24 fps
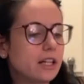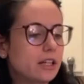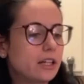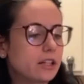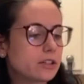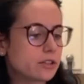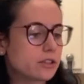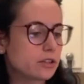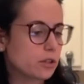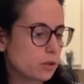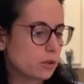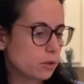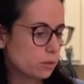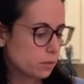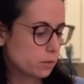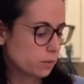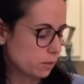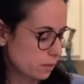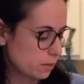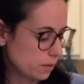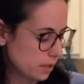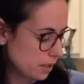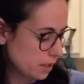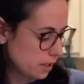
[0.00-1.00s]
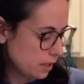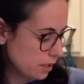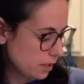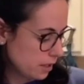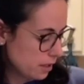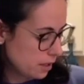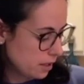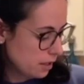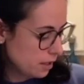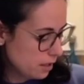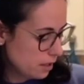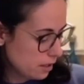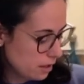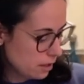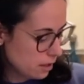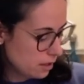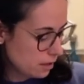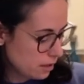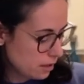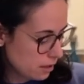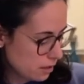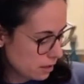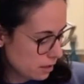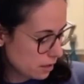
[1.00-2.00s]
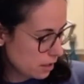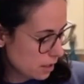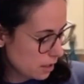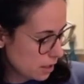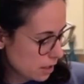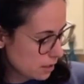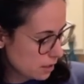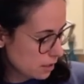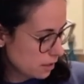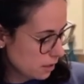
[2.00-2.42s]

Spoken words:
So lots